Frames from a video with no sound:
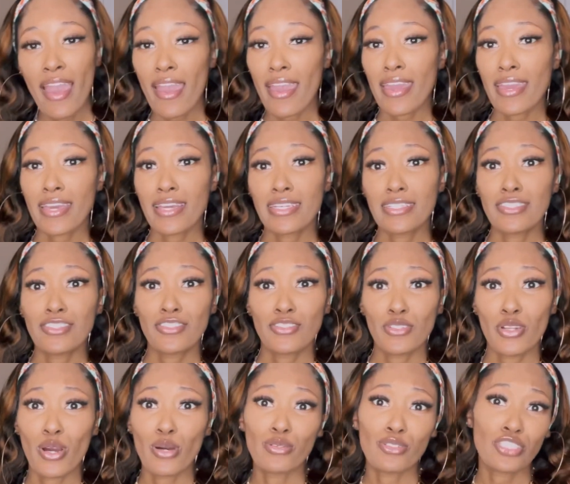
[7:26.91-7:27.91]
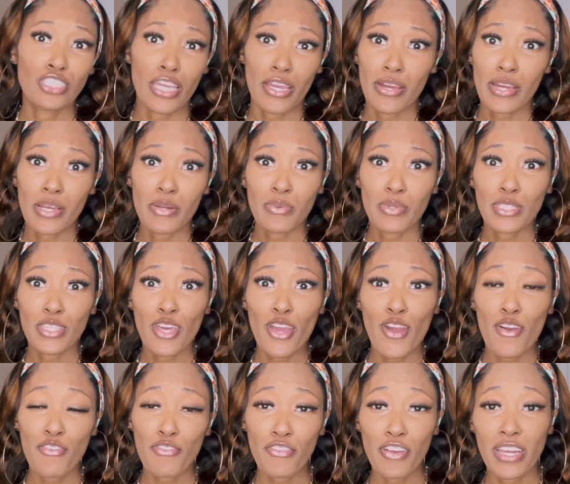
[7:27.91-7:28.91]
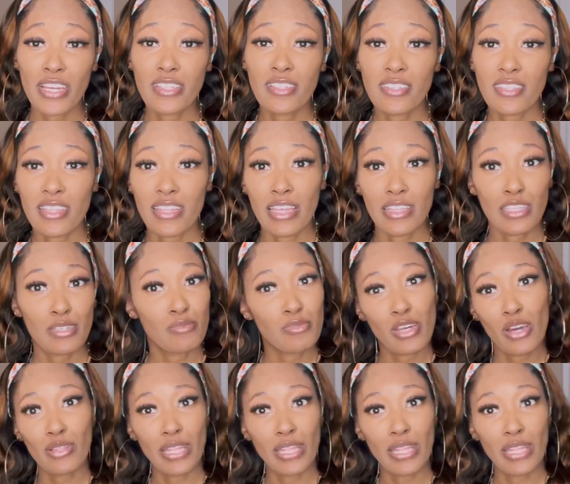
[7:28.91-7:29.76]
and, you know, share it with their friends and let them know